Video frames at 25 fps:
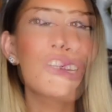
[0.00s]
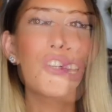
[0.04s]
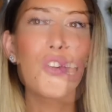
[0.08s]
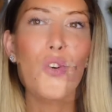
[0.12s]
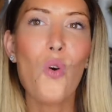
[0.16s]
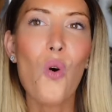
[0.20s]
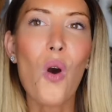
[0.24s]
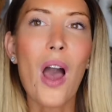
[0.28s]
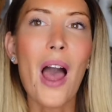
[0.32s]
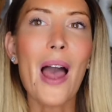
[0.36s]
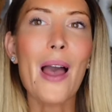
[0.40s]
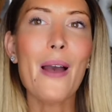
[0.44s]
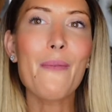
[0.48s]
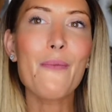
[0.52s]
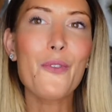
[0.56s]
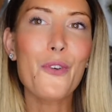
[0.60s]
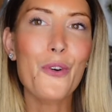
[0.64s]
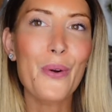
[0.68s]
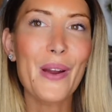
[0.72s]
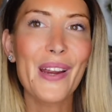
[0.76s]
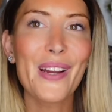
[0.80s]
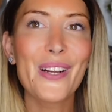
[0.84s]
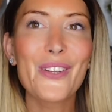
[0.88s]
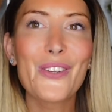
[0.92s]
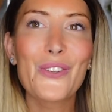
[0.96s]
So I'm
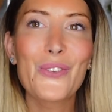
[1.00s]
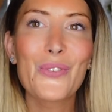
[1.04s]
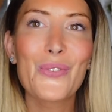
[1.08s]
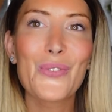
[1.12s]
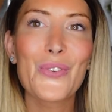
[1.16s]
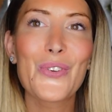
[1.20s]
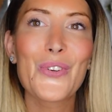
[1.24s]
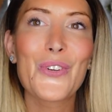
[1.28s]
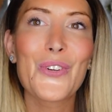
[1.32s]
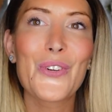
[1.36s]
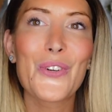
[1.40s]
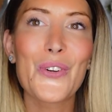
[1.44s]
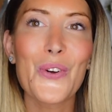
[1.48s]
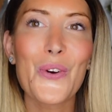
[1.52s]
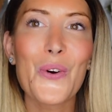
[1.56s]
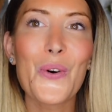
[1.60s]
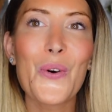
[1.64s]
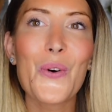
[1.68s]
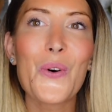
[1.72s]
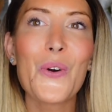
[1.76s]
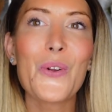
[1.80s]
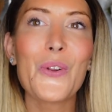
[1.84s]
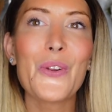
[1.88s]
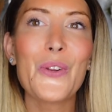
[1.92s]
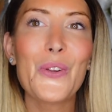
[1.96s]
going to
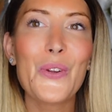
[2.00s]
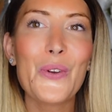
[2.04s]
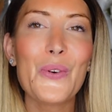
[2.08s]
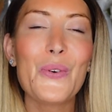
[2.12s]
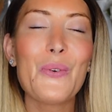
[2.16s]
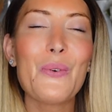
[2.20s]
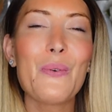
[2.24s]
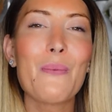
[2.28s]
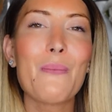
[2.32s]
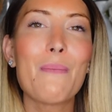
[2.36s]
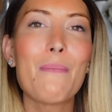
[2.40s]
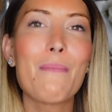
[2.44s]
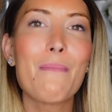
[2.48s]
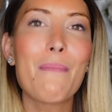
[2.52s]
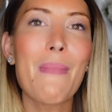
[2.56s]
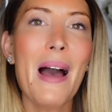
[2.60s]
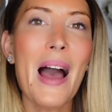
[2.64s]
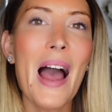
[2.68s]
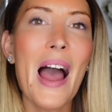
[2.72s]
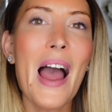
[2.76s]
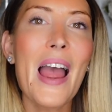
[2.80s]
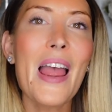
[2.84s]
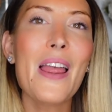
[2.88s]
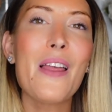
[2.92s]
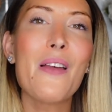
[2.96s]
show you
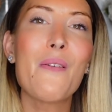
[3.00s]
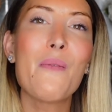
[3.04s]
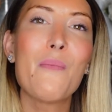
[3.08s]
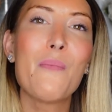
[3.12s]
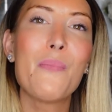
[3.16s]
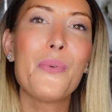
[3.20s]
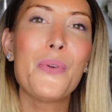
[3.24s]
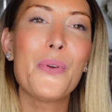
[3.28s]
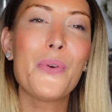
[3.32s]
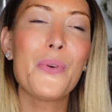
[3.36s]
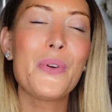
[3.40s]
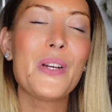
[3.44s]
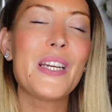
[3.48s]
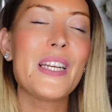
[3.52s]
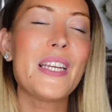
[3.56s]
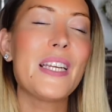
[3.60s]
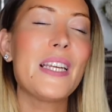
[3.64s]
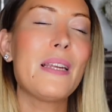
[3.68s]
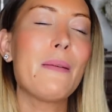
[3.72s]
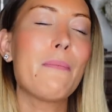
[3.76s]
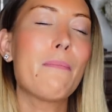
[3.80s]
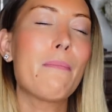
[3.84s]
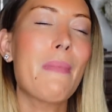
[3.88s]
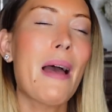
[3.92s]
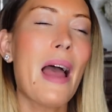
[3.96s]
my
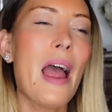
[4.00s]
beauty